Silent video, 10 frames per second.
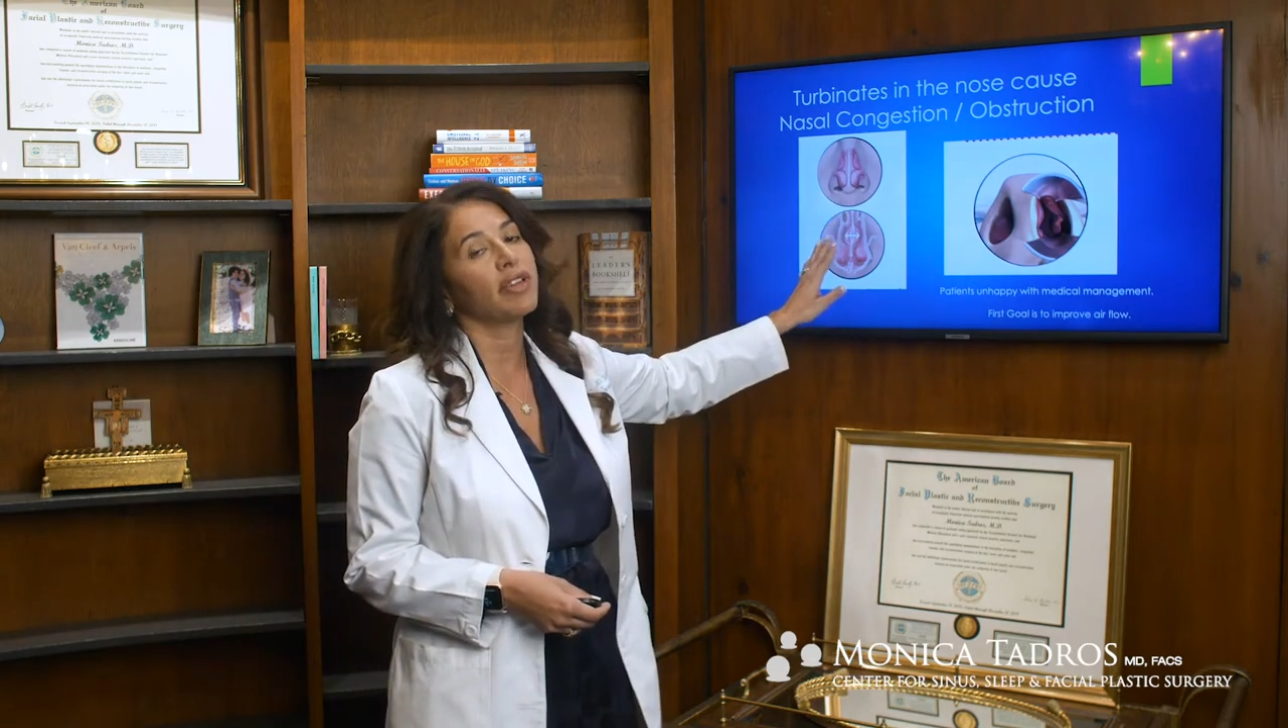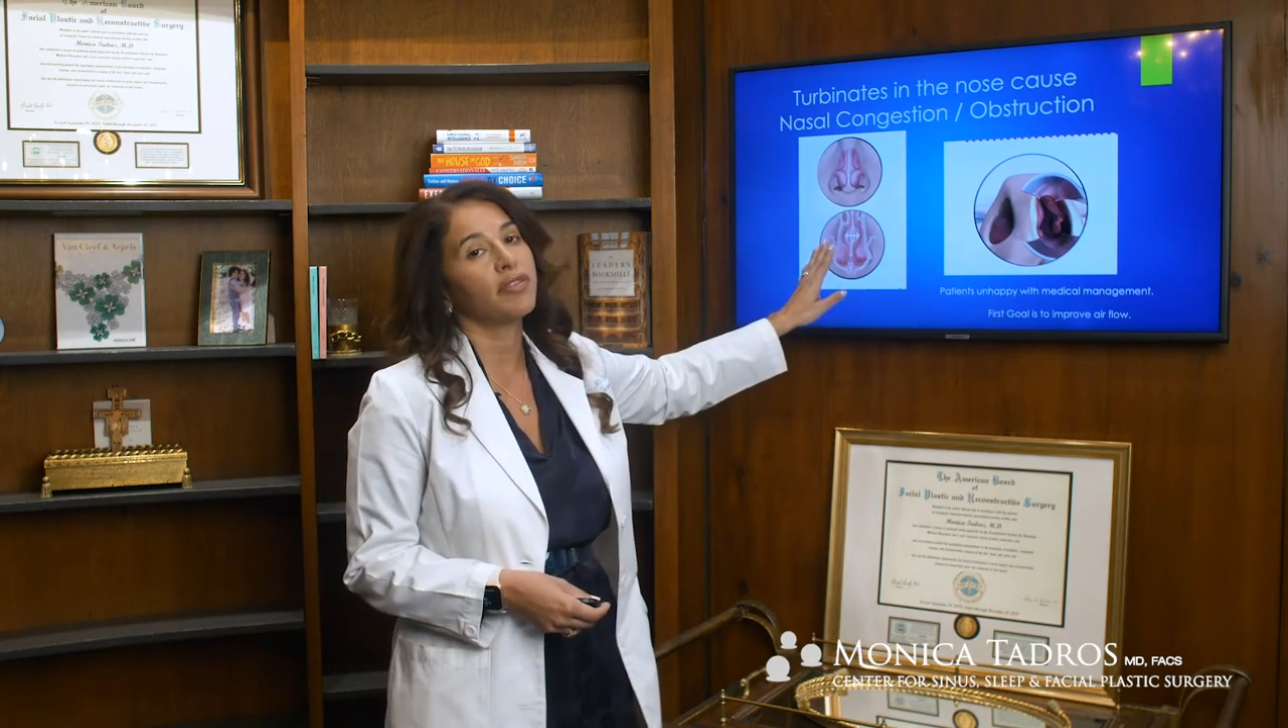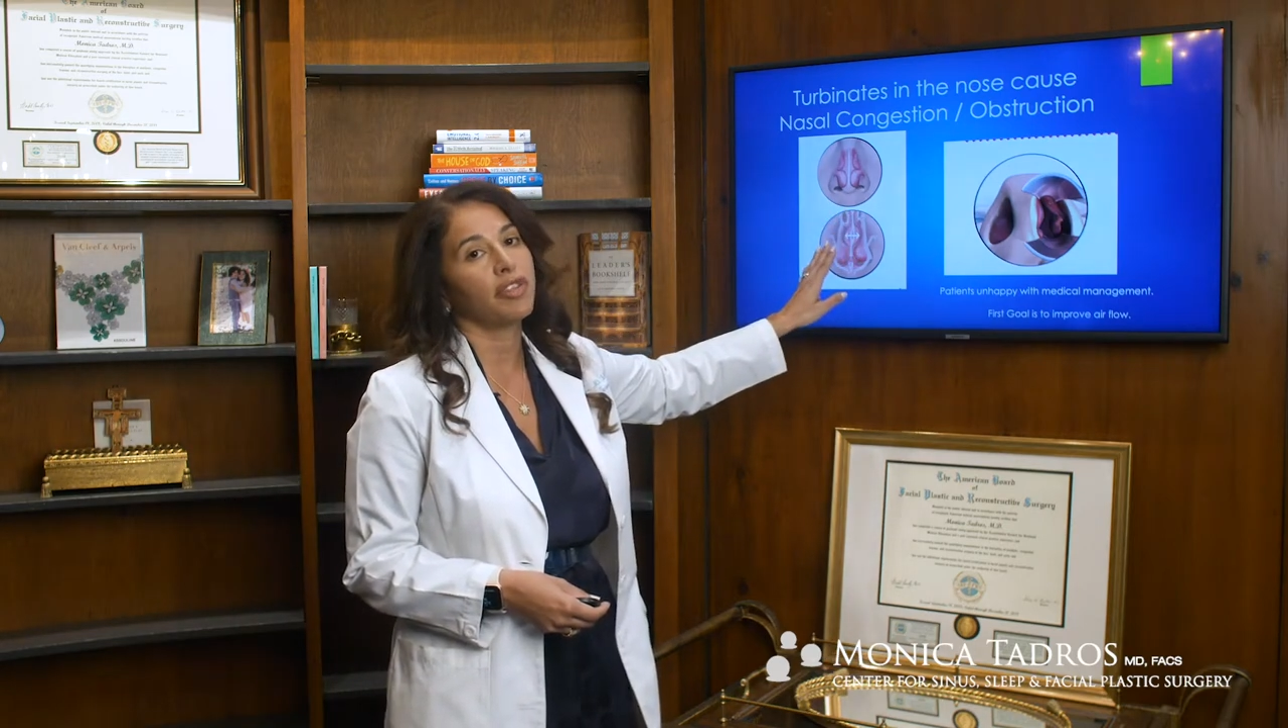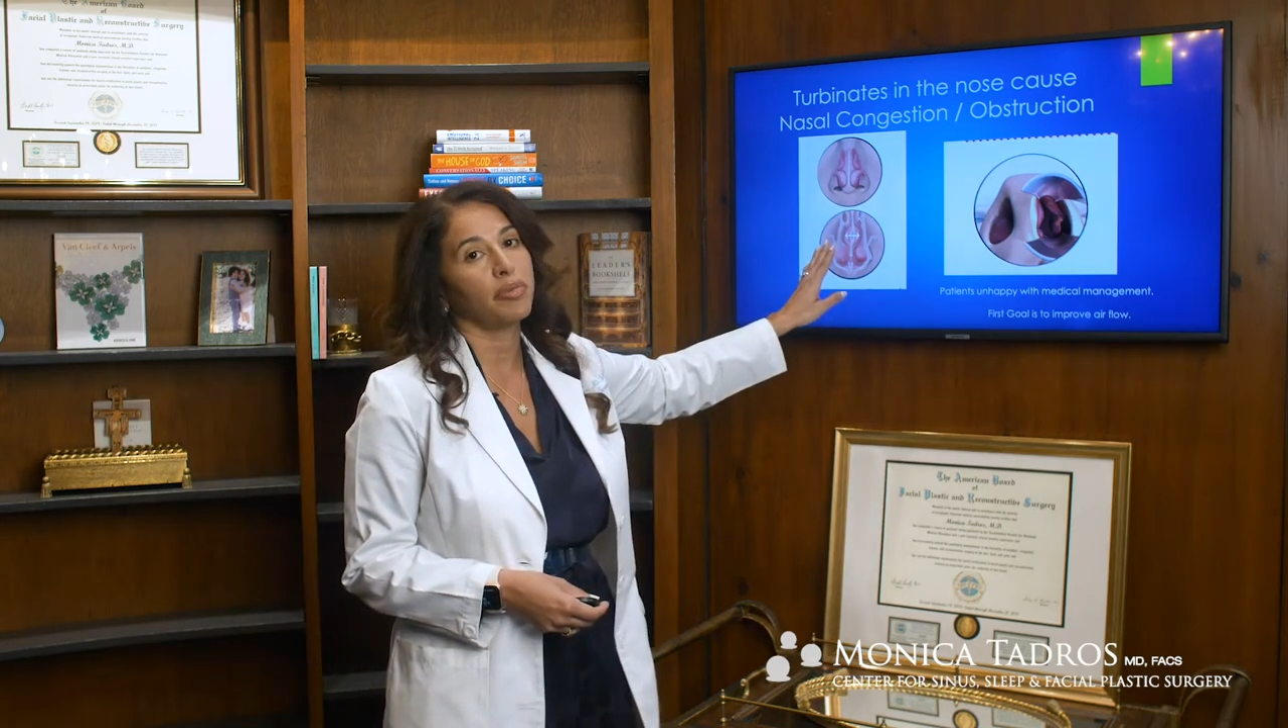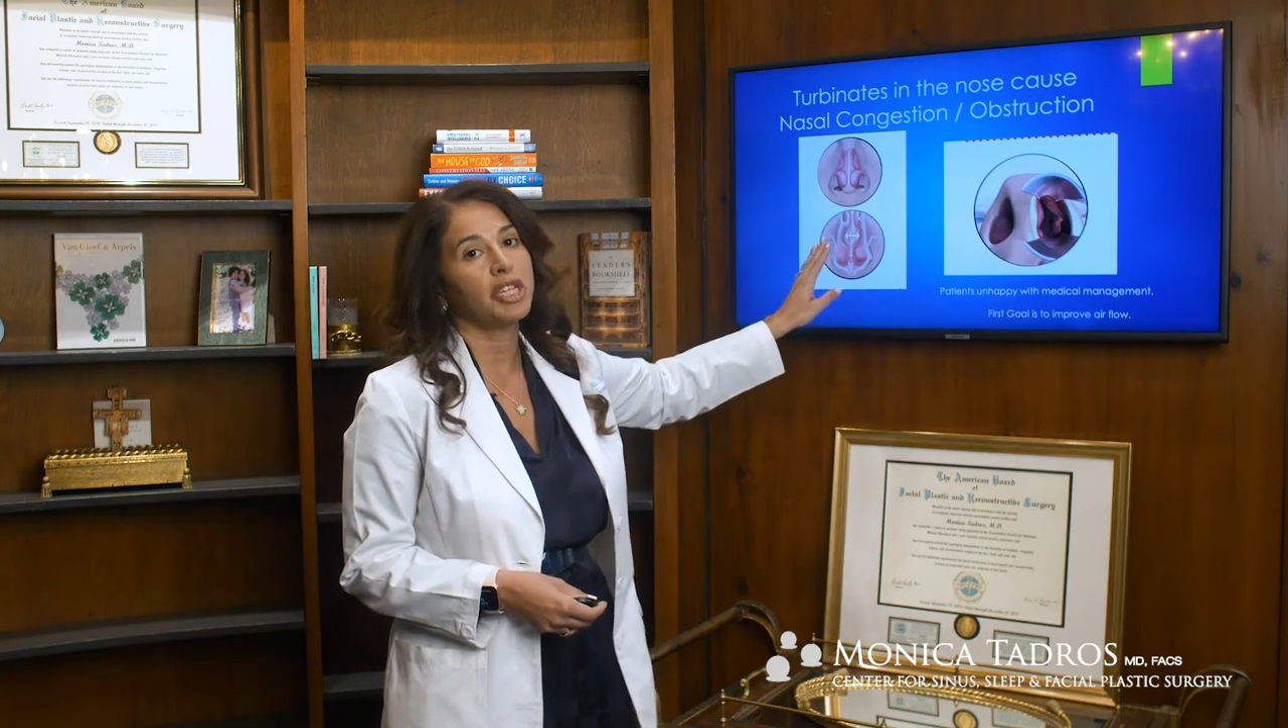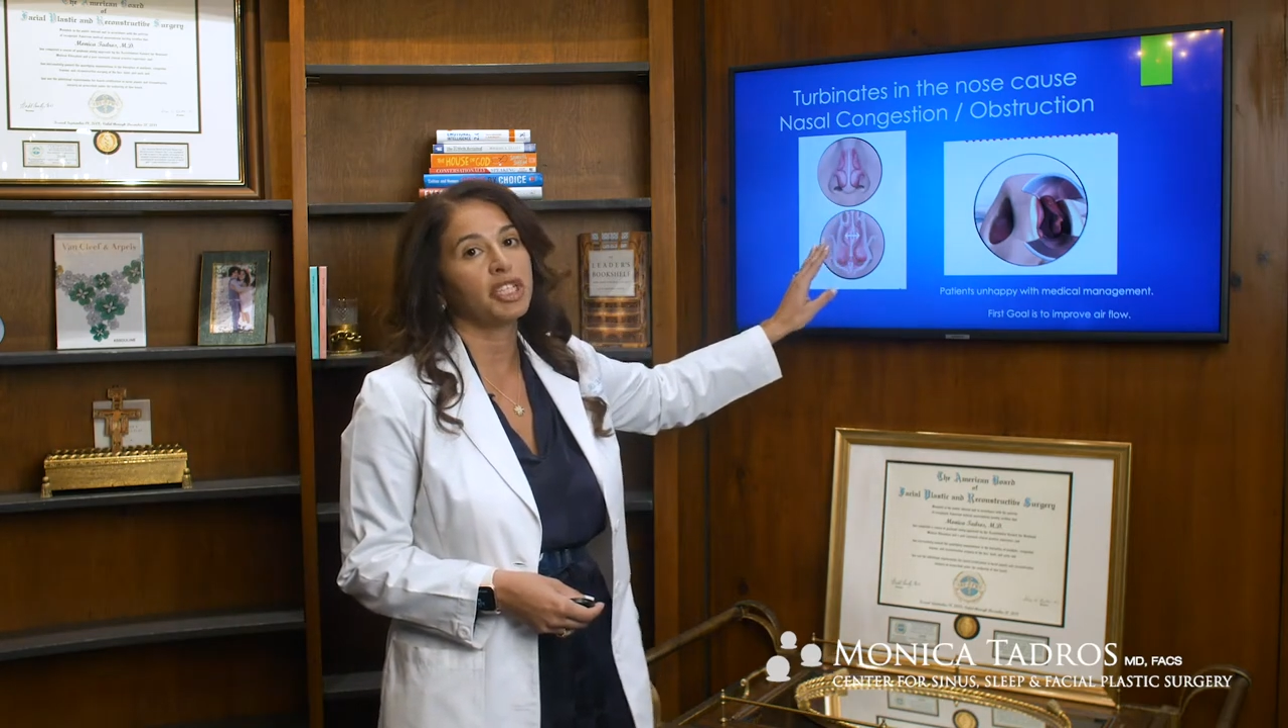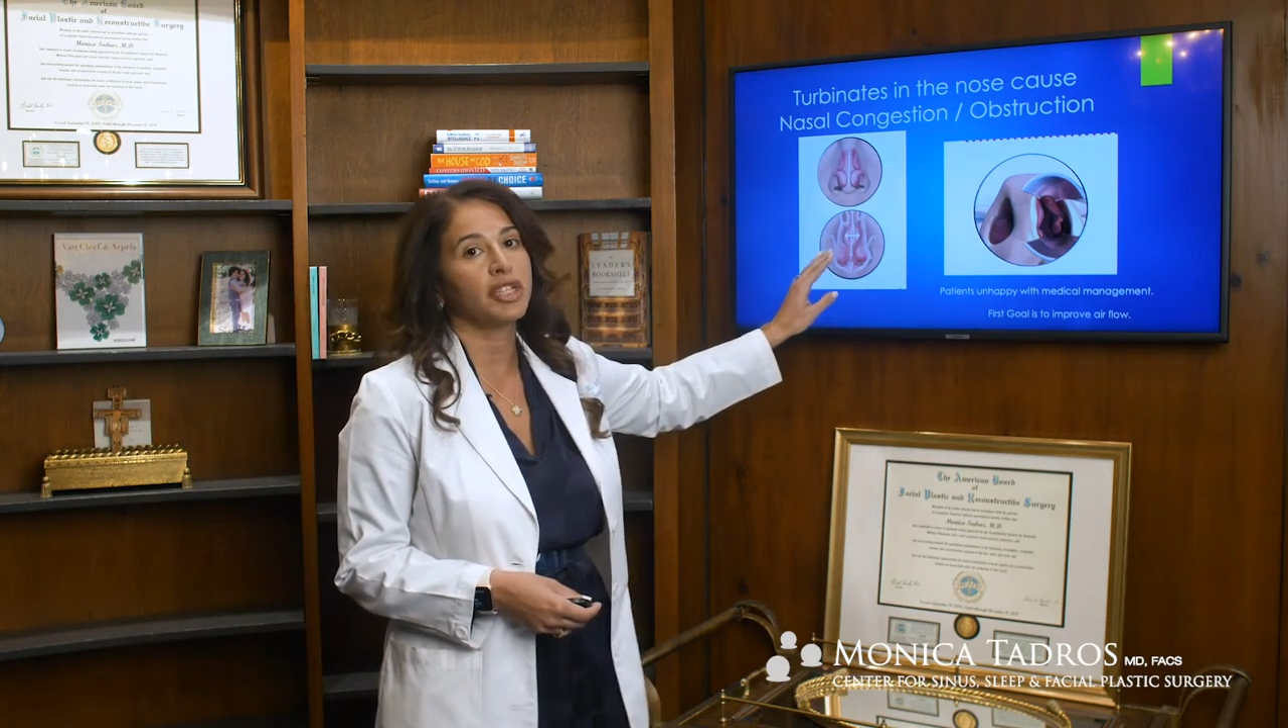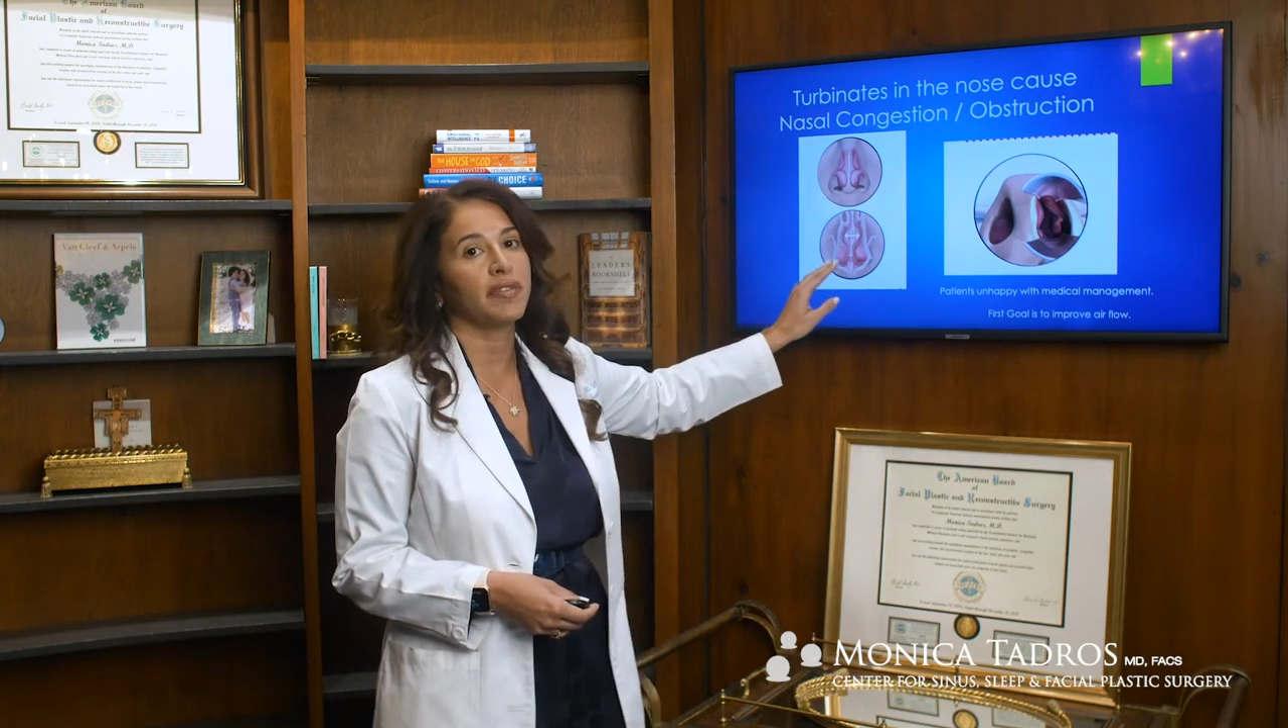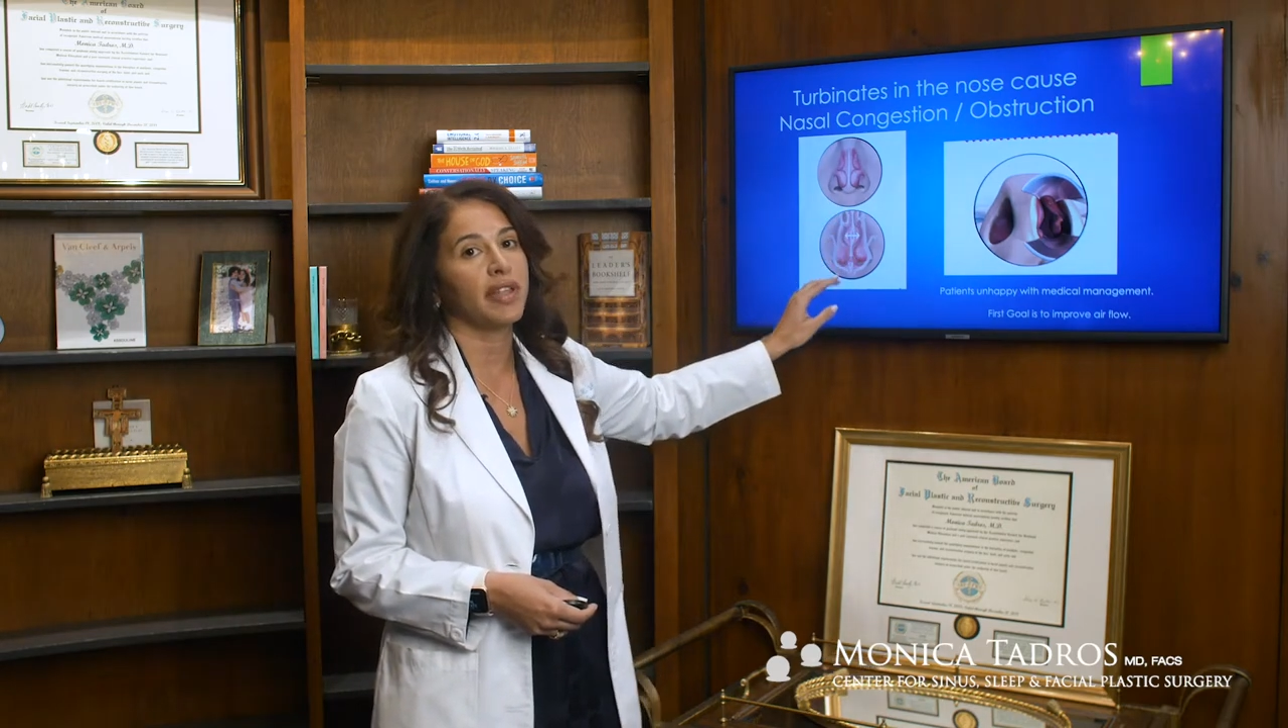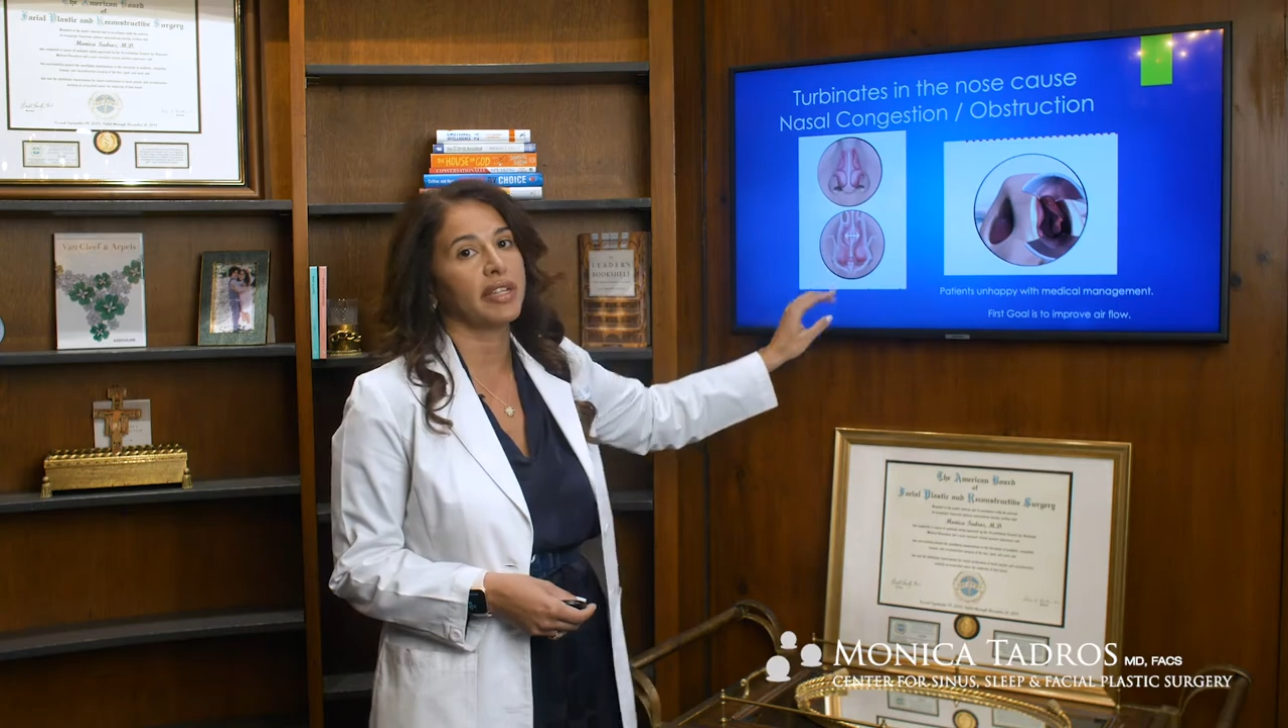
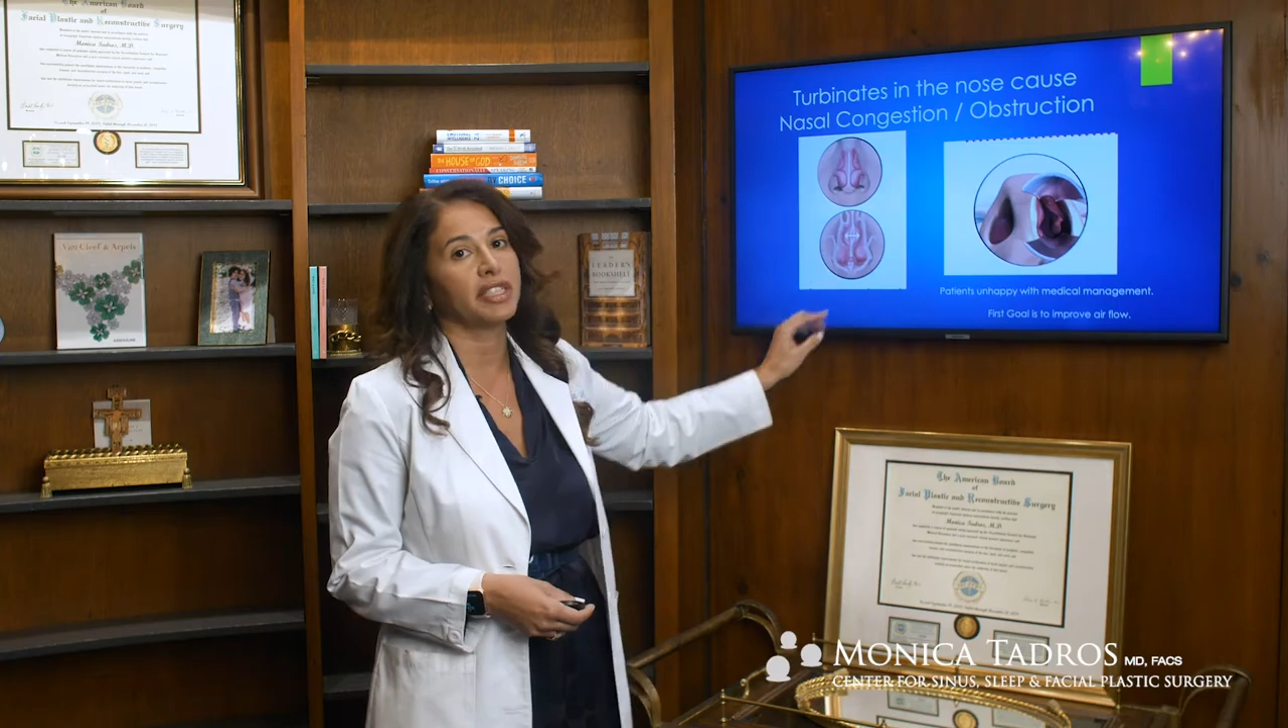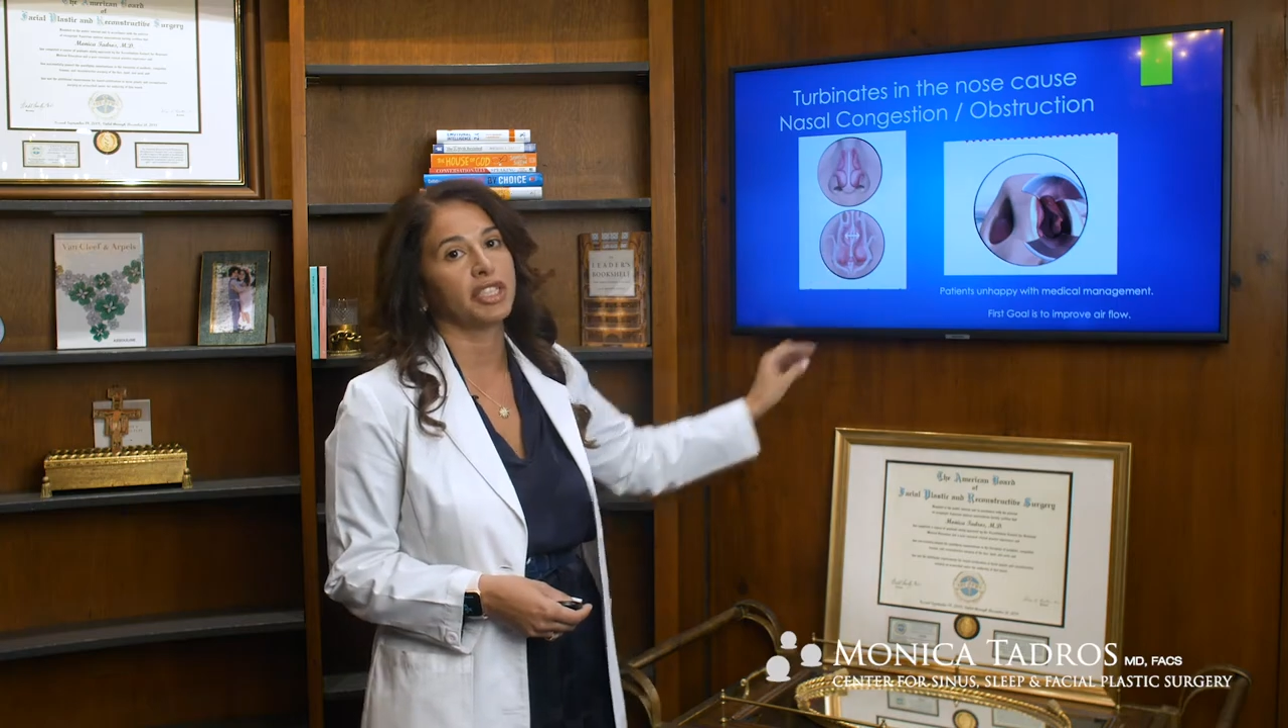inflammation of that